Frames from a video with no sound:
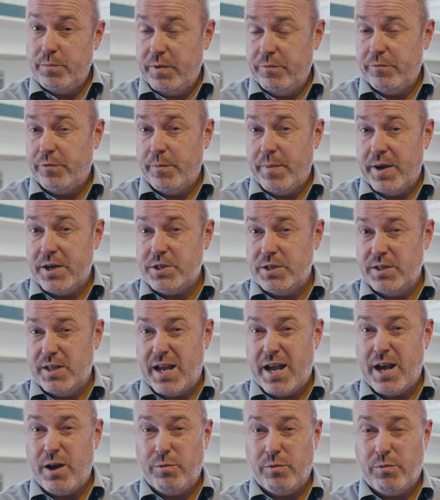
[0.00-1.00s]
information
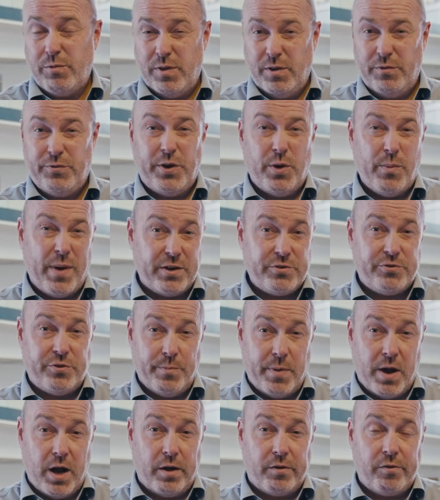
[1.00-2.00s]
that helps with a few extra
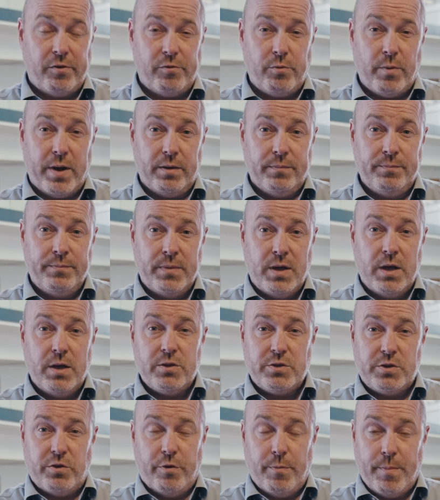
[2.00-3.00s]
marks as well.
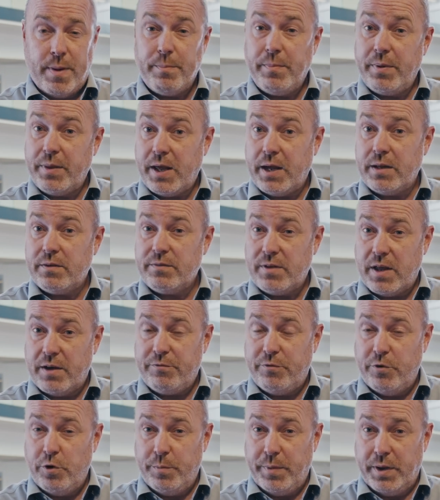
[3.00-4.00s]
So remember that
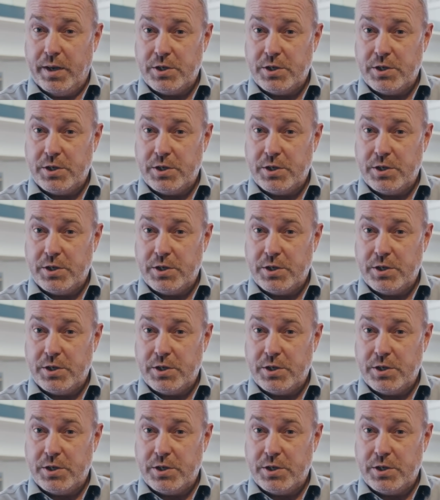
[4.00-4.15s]
formula